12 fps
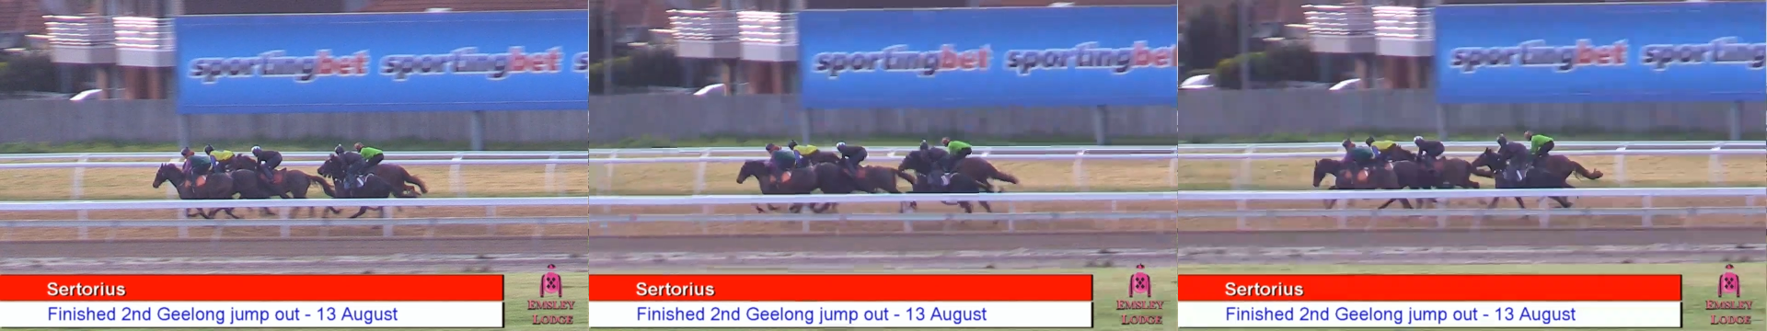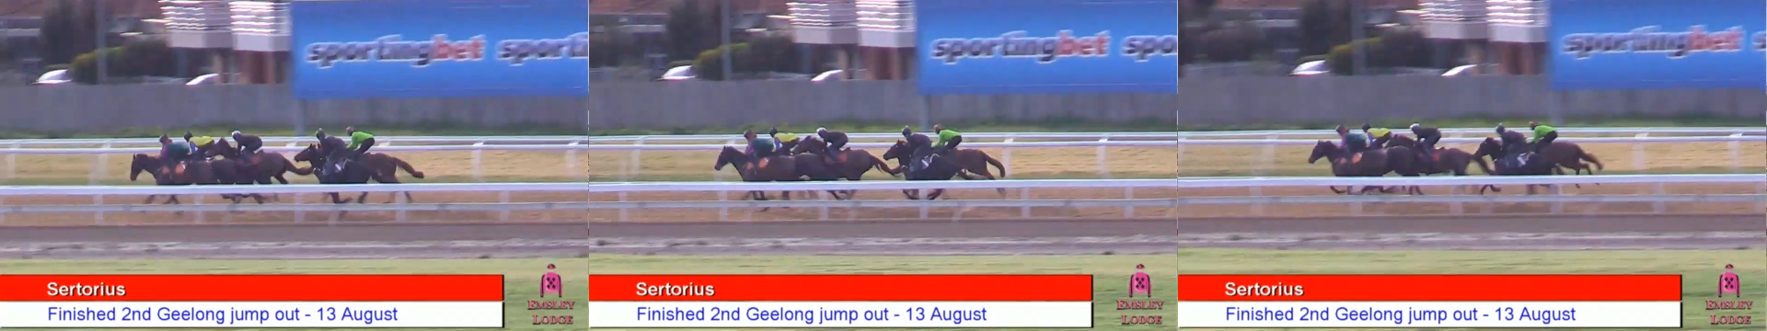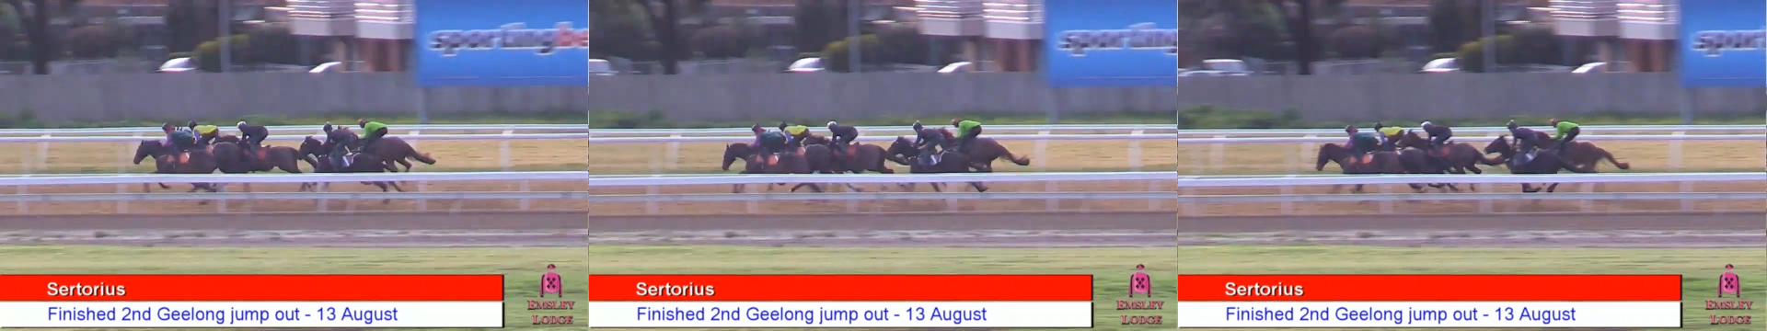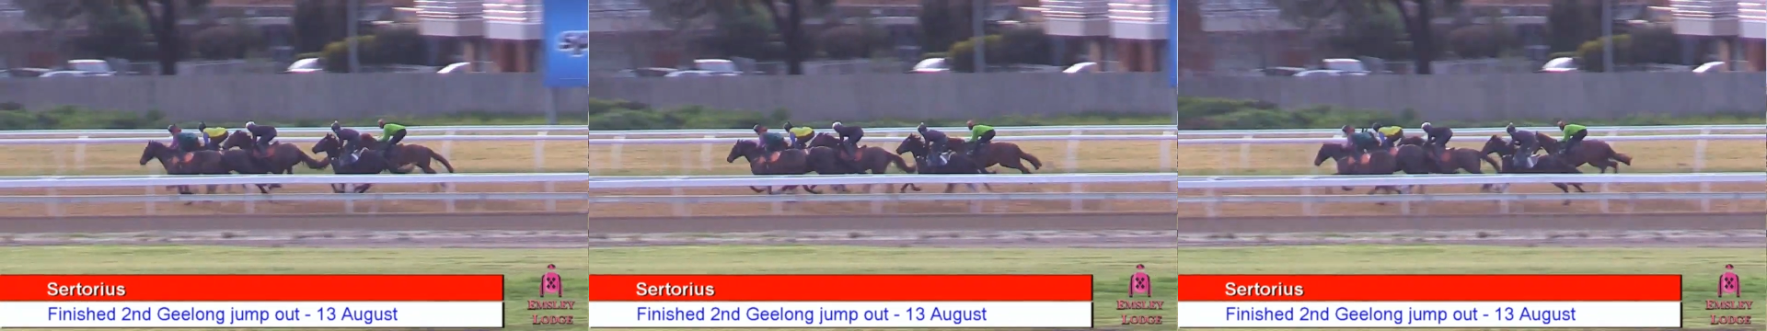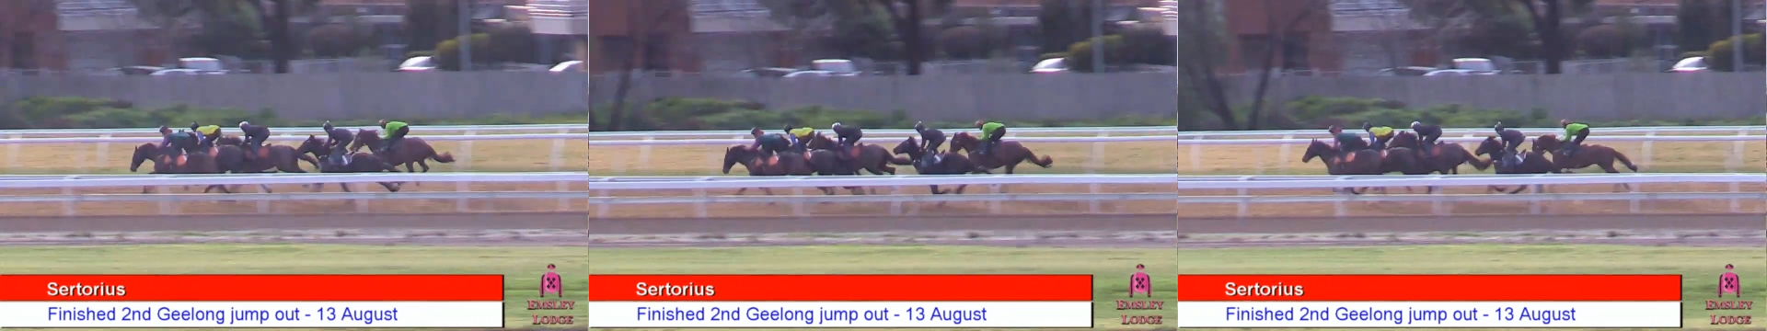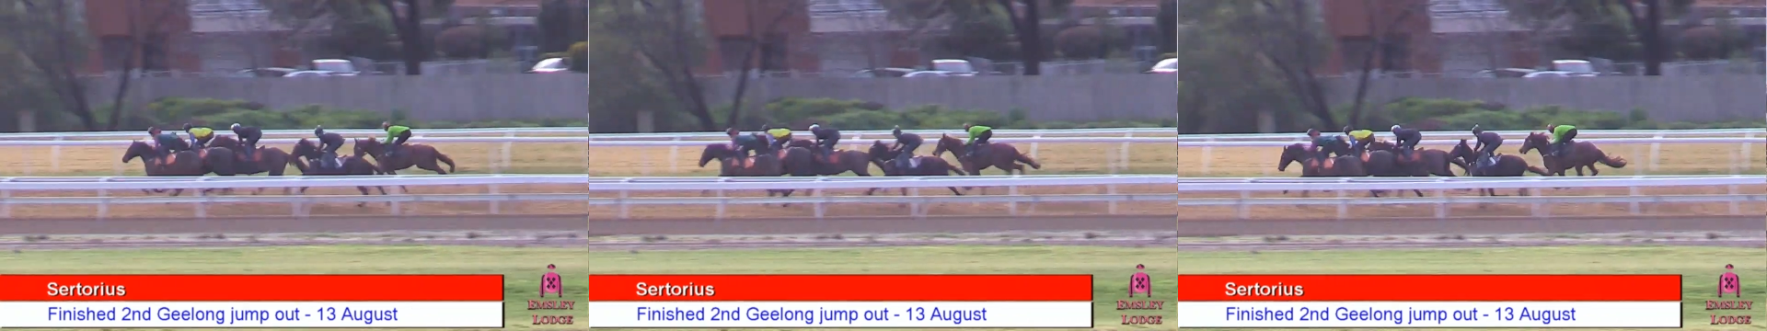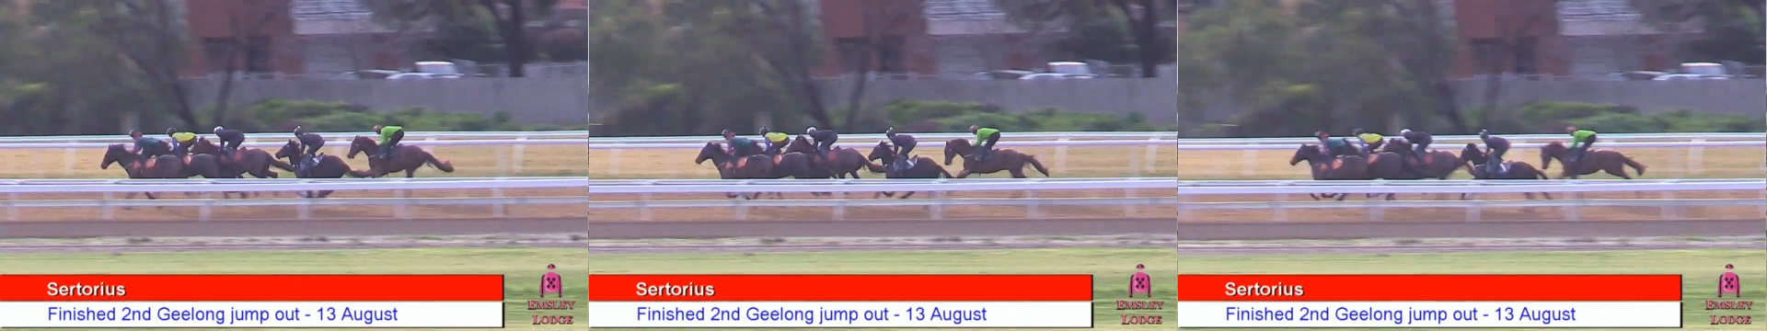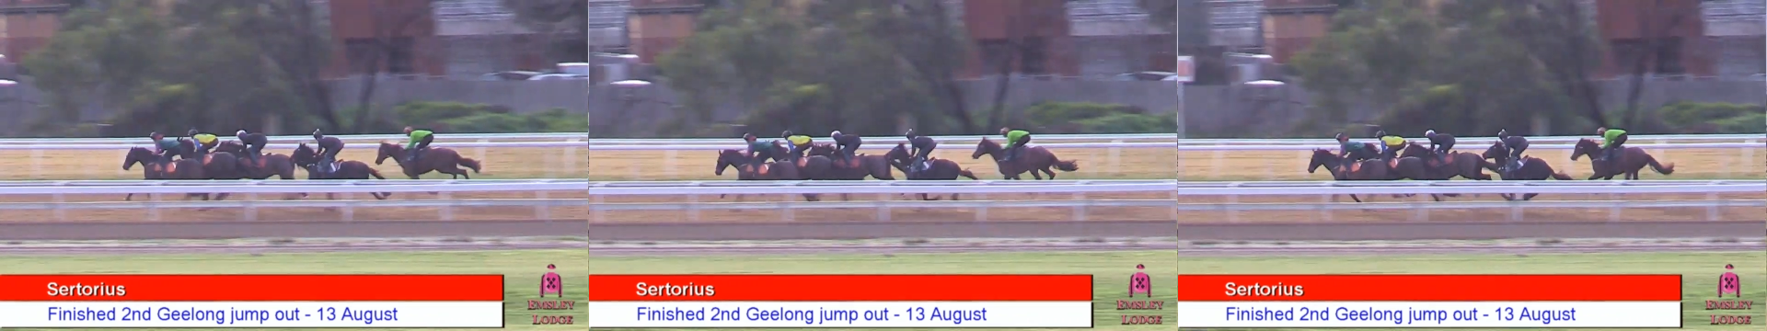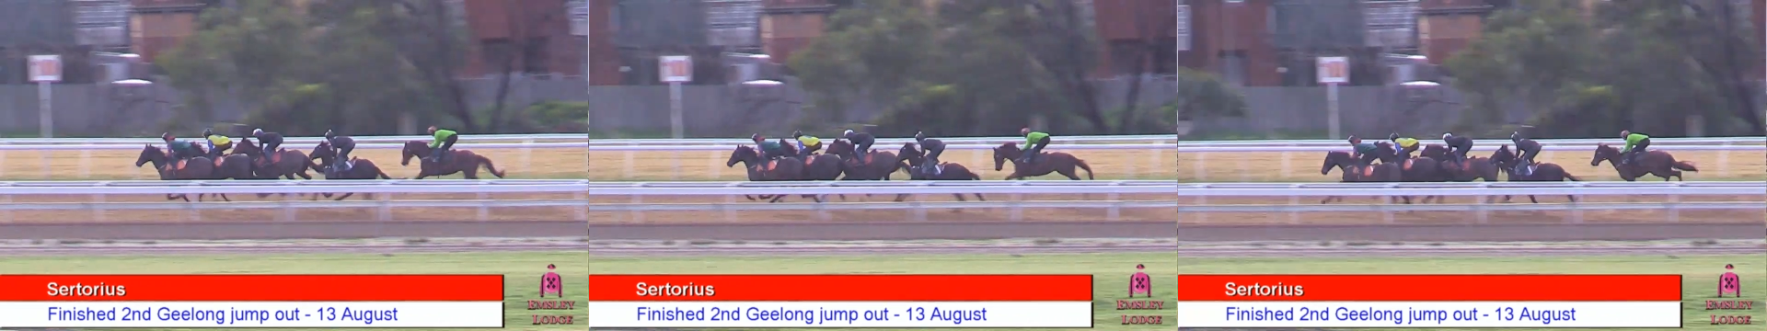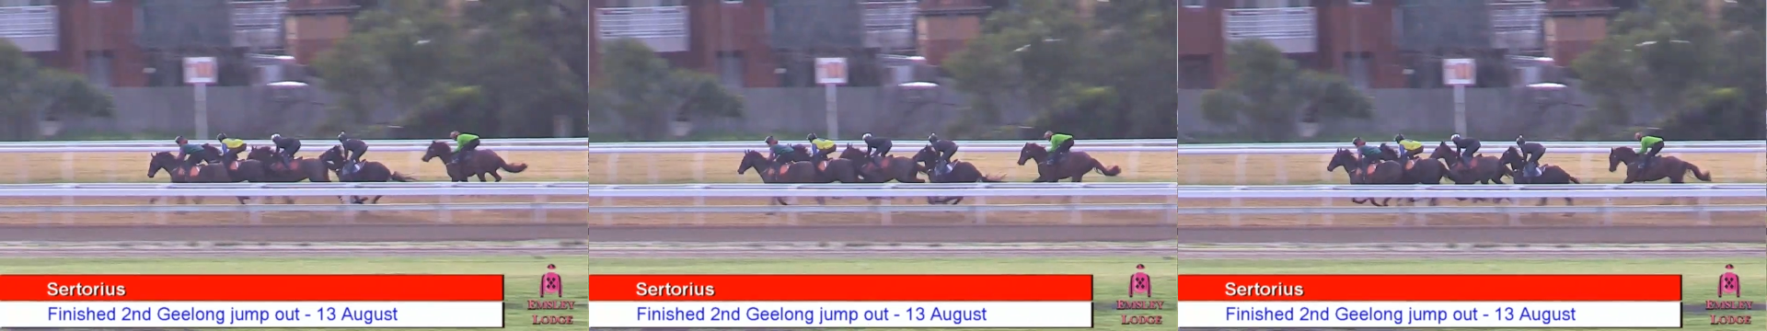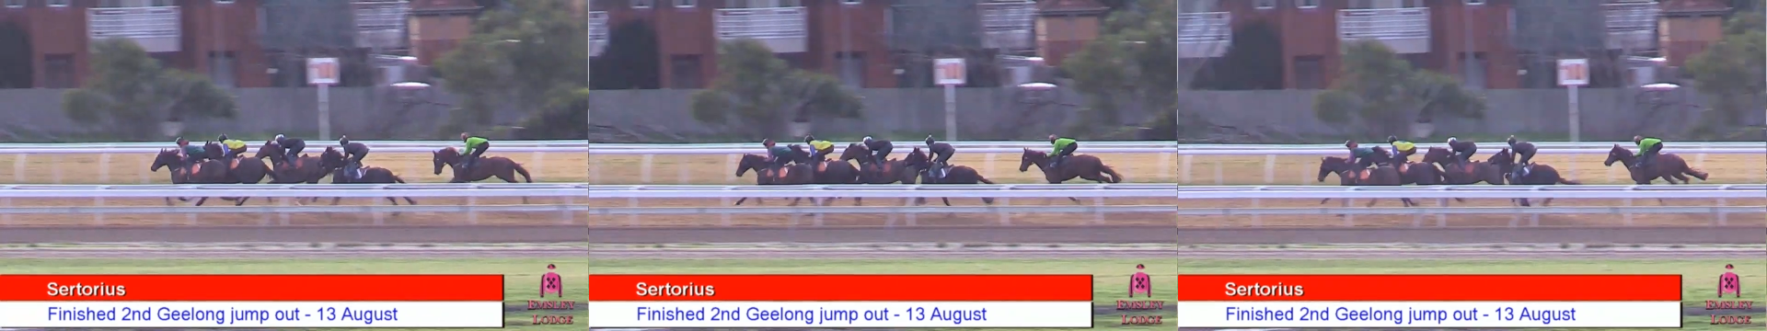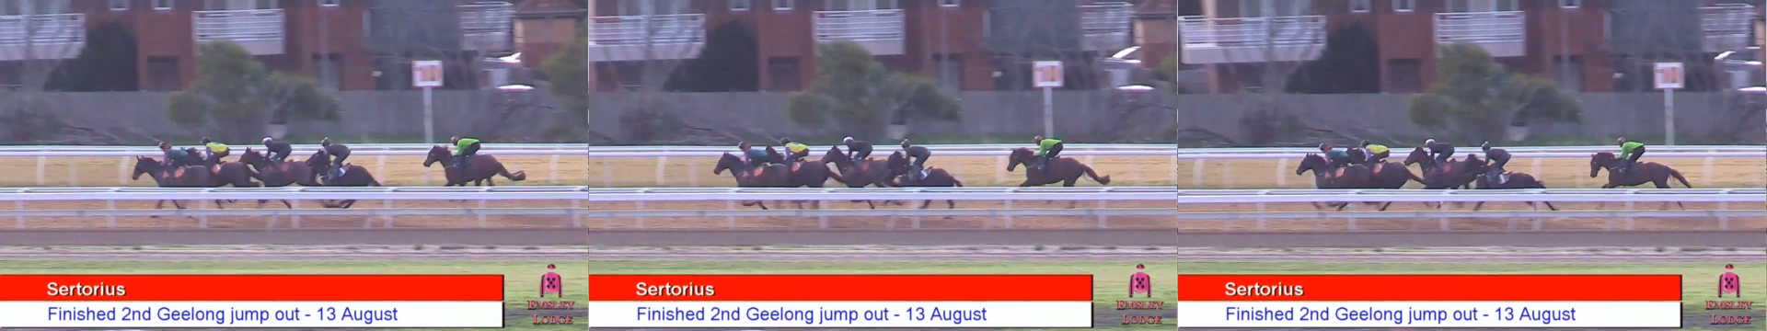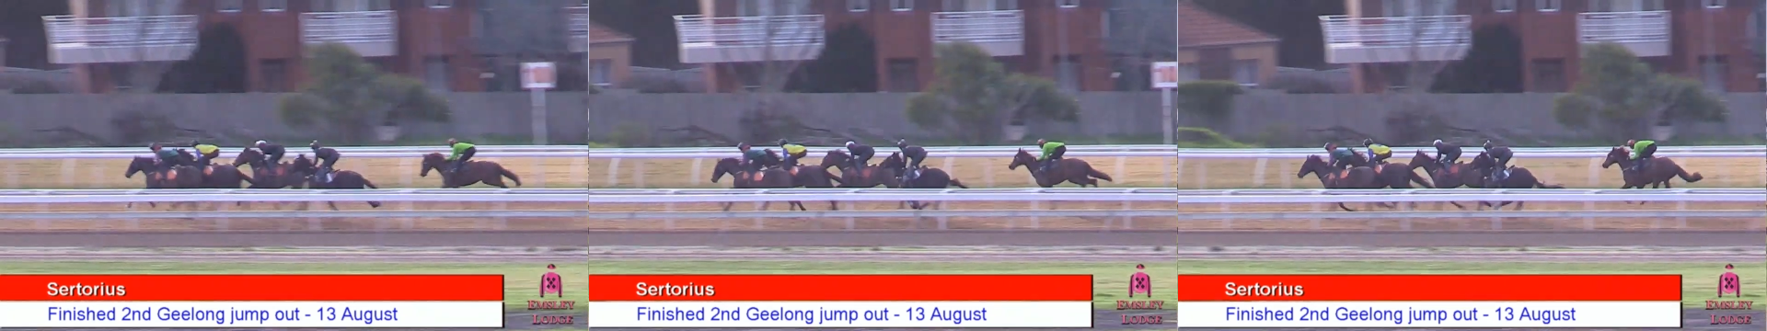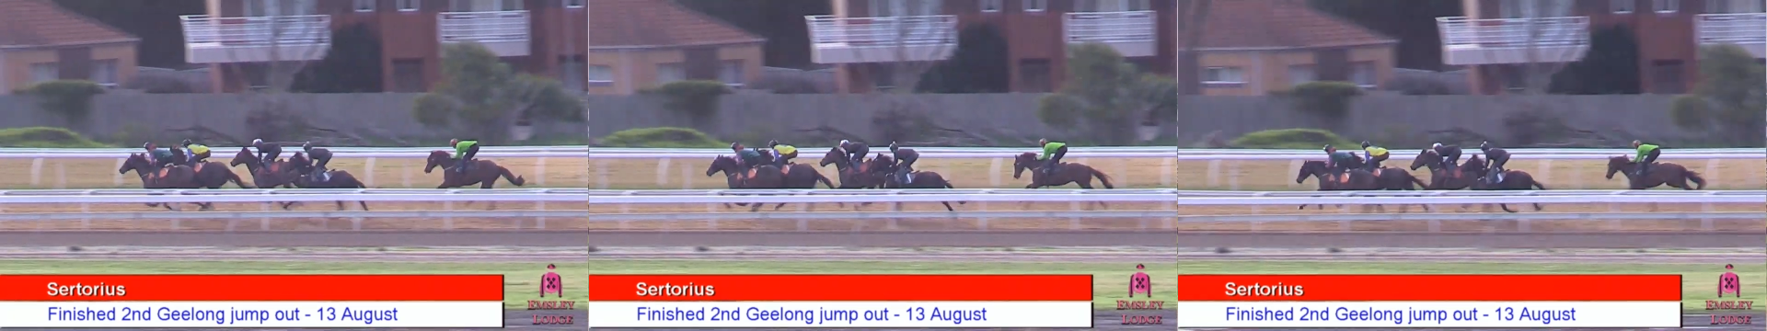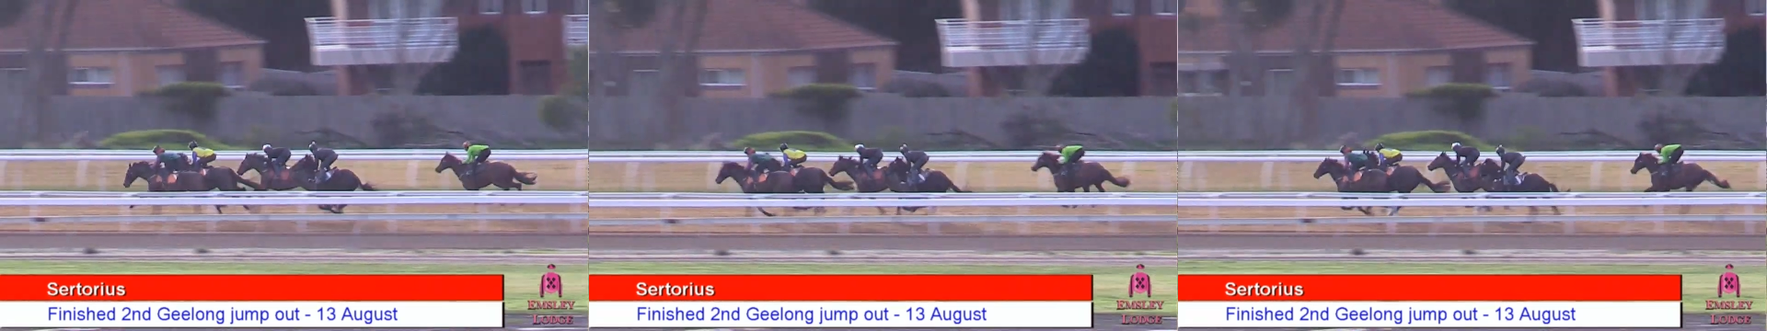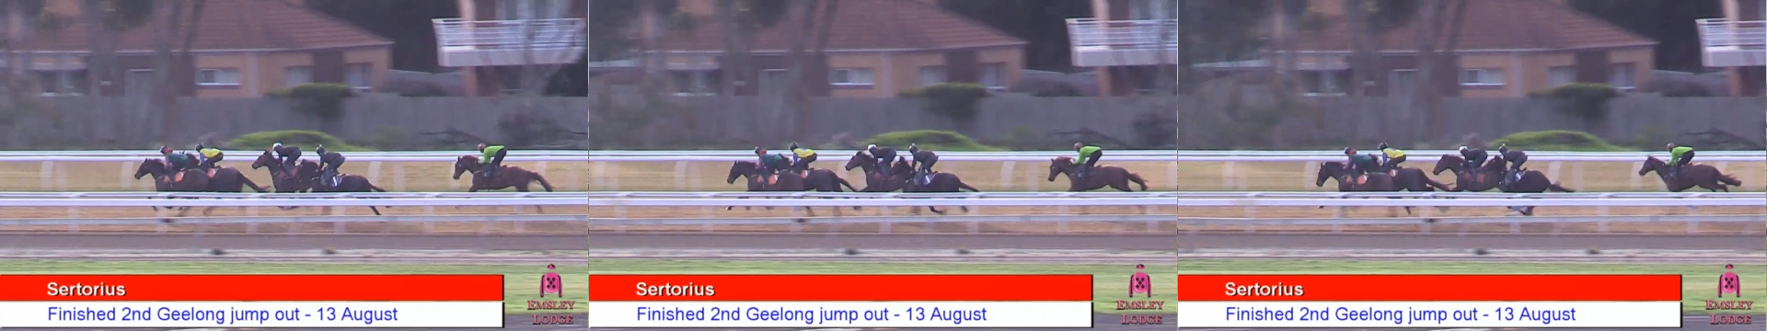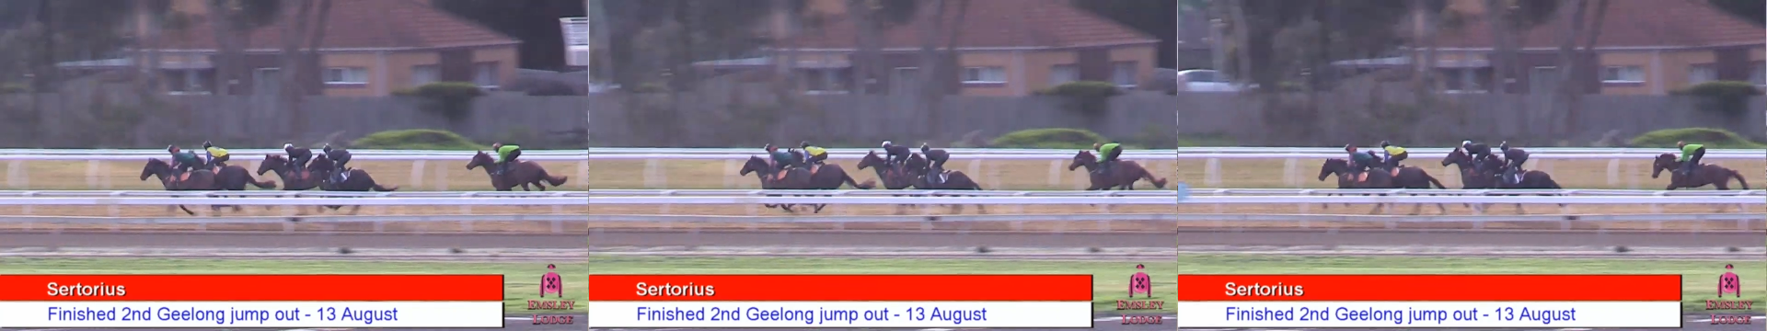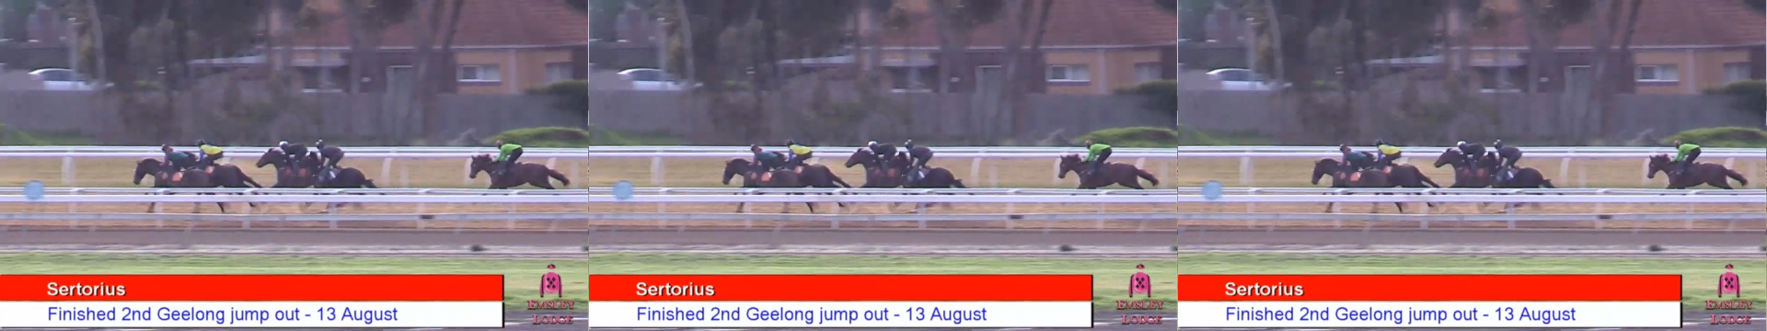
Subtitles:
(no speaker visible)